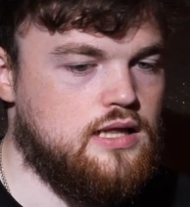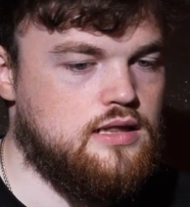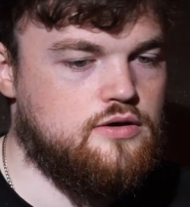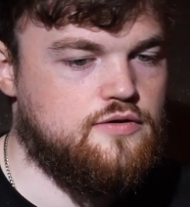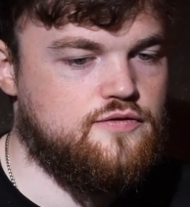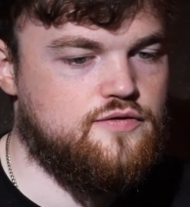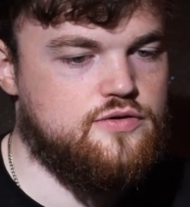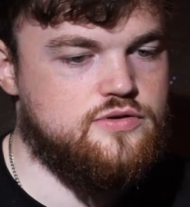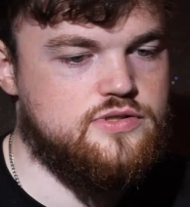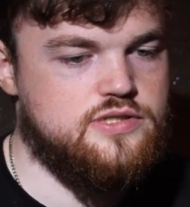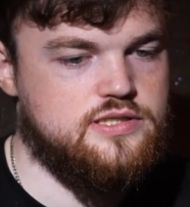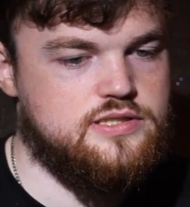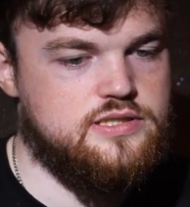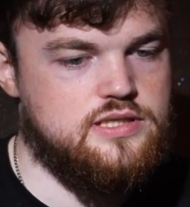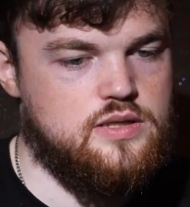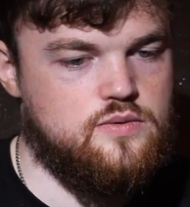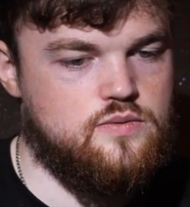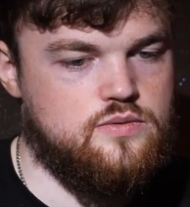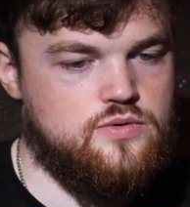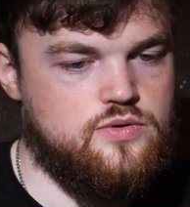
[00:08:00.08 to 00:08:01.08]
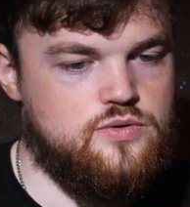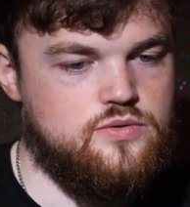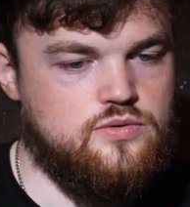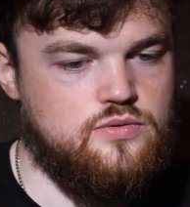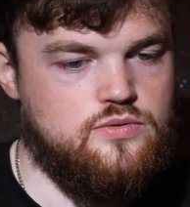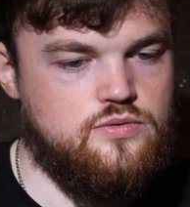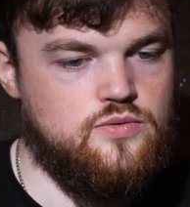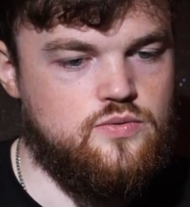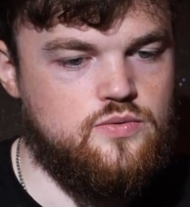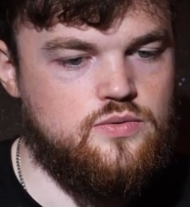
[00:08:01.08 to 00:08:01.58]
of using Tailwind,
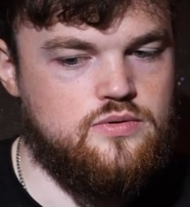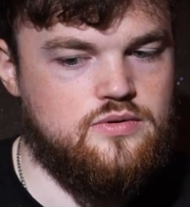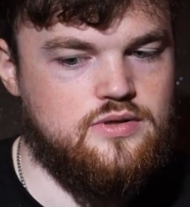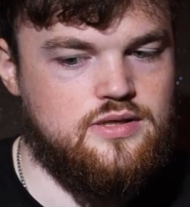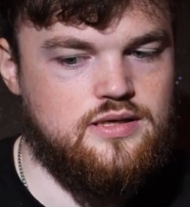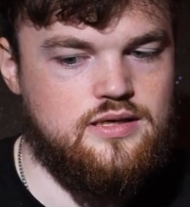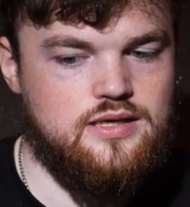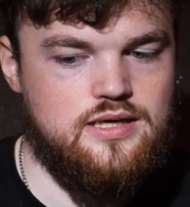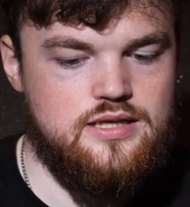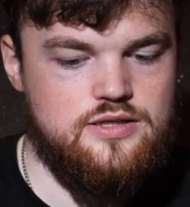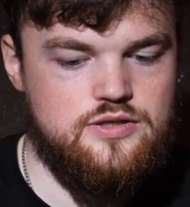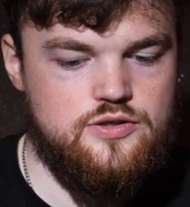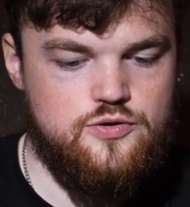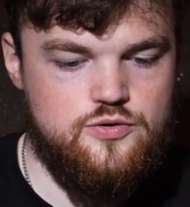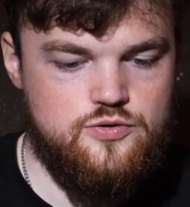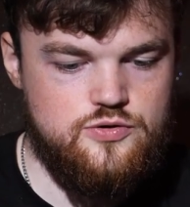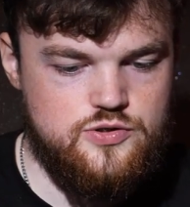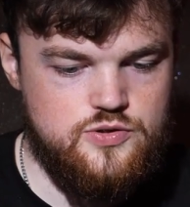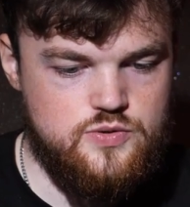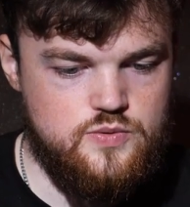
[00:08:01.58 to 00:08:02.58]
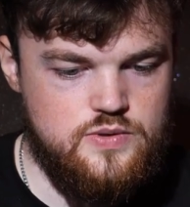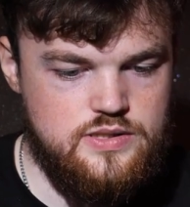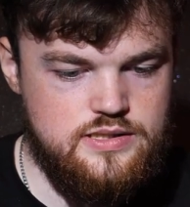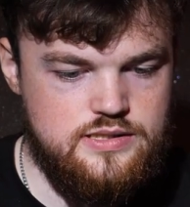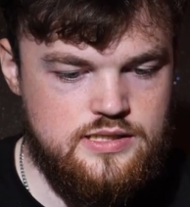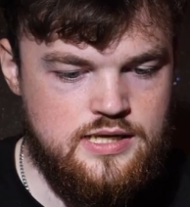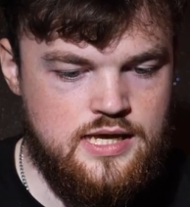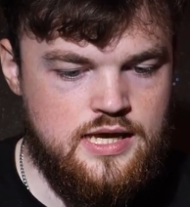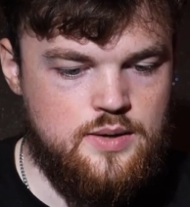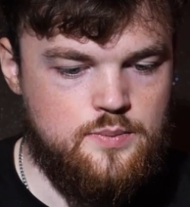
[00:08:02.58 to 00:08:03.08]
you will get used to it,